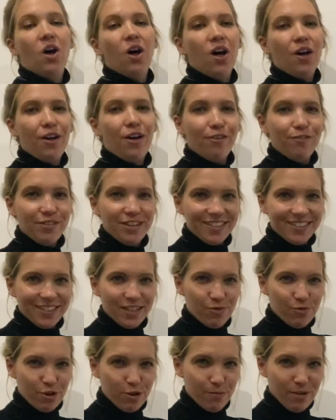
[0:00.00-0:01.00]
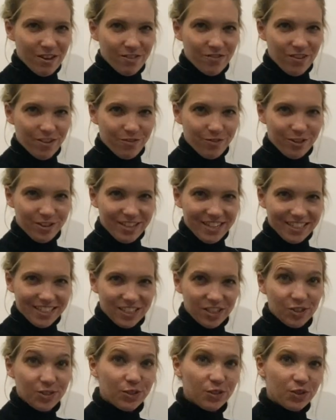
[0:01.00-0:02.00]
Obviously, one of my favorite things
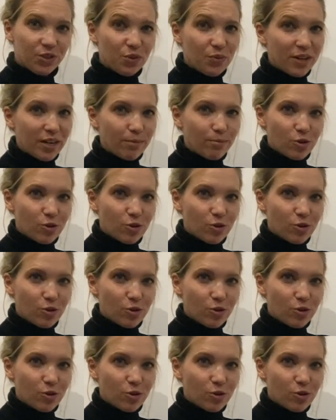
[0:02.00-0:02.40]
to do when I'm